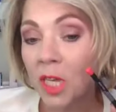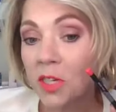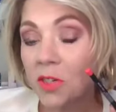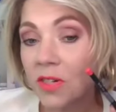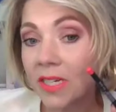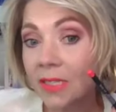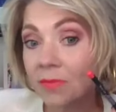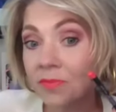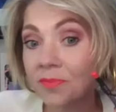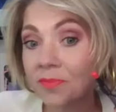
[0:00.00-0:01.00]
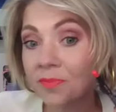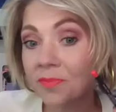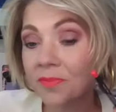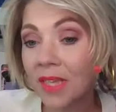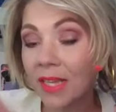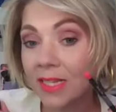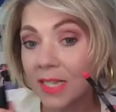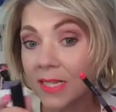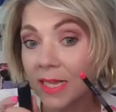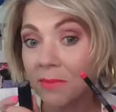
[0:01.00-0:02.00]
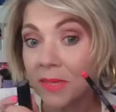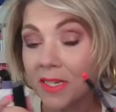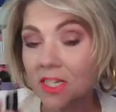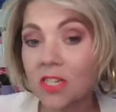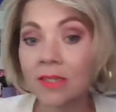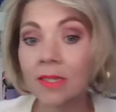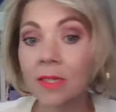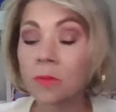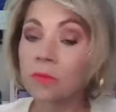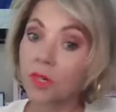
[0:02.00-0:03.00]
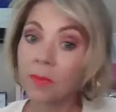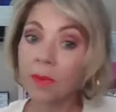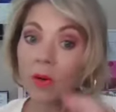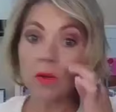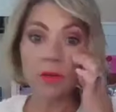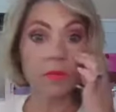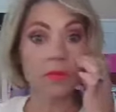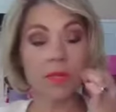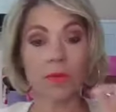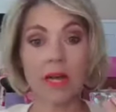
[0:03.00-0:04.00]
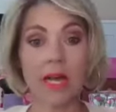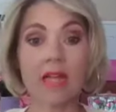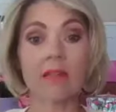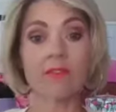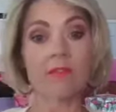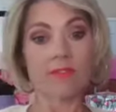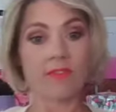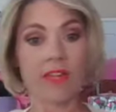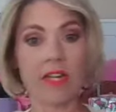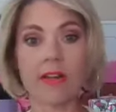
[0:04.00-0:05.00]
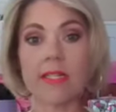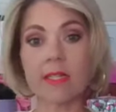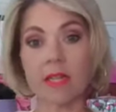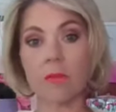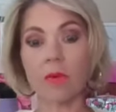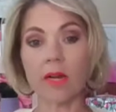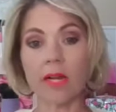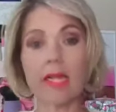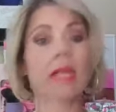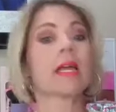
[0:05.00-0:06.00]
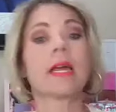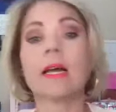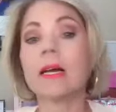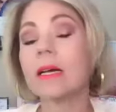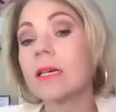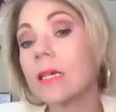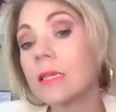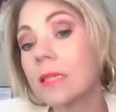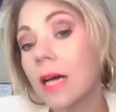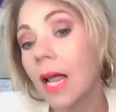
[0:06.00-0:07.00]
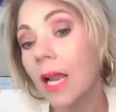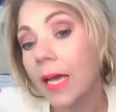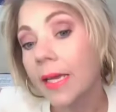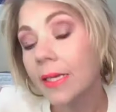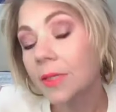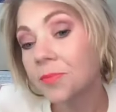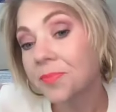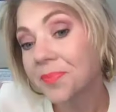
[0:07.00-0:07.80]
Tangerine and Sunset Peach. Pretty bold, pretty bright, very summery. I like it.